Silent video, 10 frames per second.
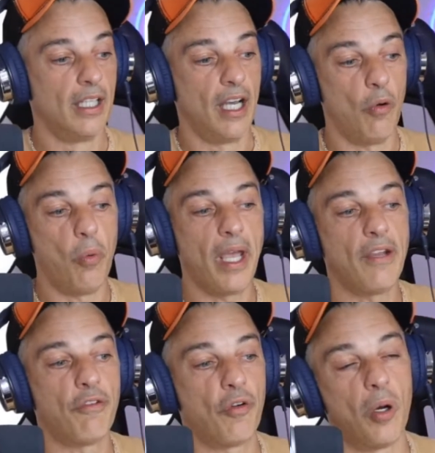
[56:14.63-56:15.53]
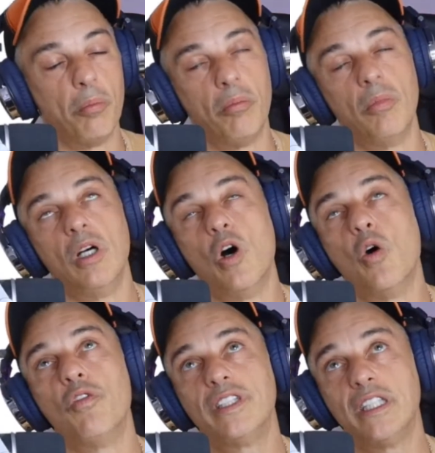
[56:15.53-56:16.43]
away from
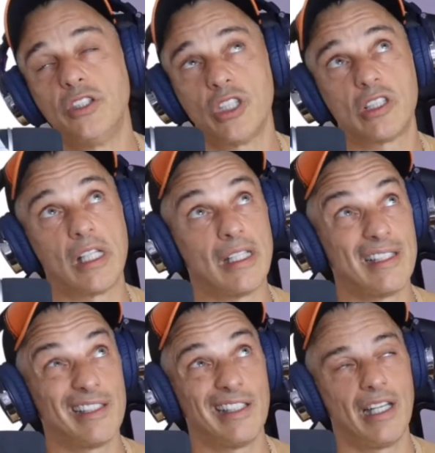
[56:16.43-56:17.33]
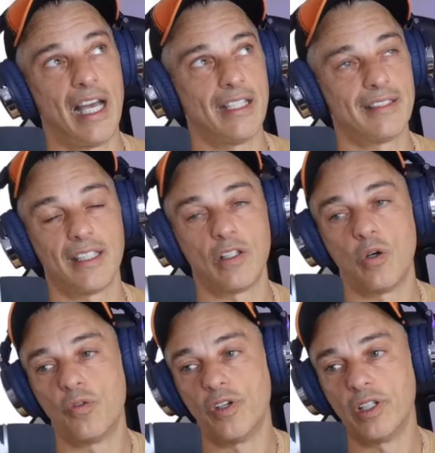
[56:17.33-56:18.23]
over digitalizing,
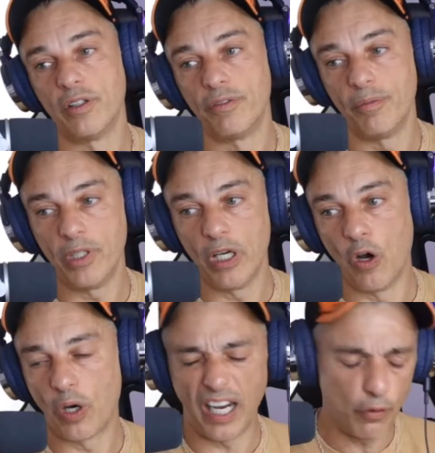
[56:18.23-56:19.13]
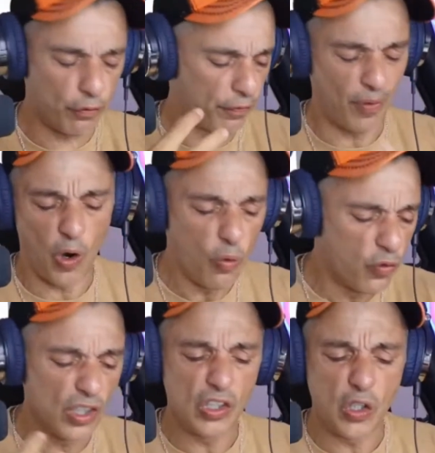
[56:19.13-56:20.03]
over, you know, kind of
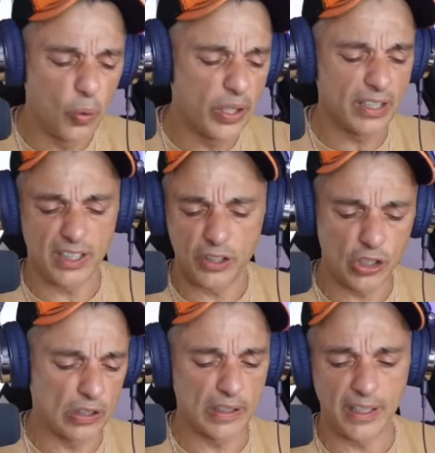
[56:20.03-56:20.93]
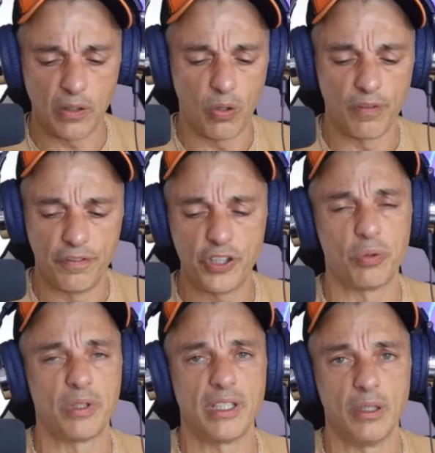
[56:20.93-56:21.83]
overloading digitally or
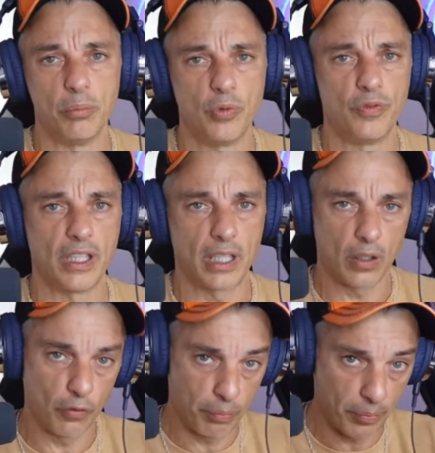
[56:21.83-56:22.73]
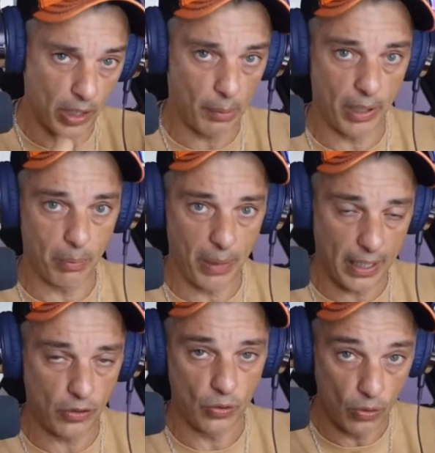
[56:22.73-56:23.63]
visually the movie, and kind of coming
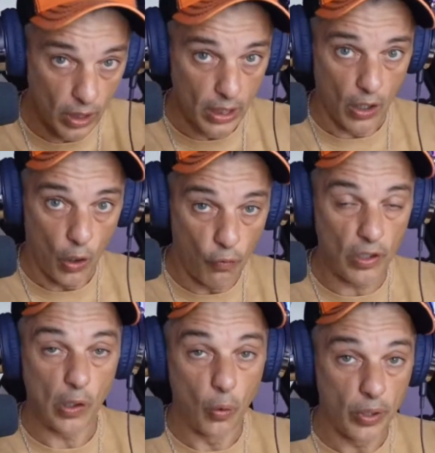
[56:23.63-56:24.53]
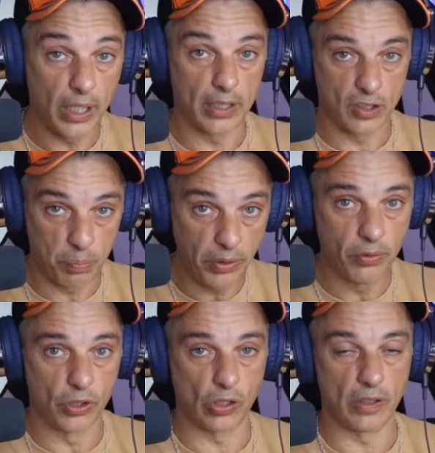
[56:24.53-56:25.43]
back to overloading it
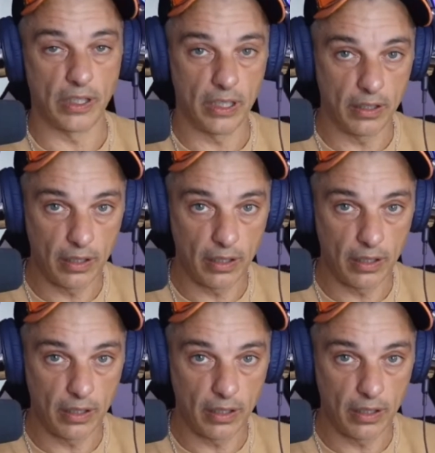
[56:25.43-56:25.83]
spiritually and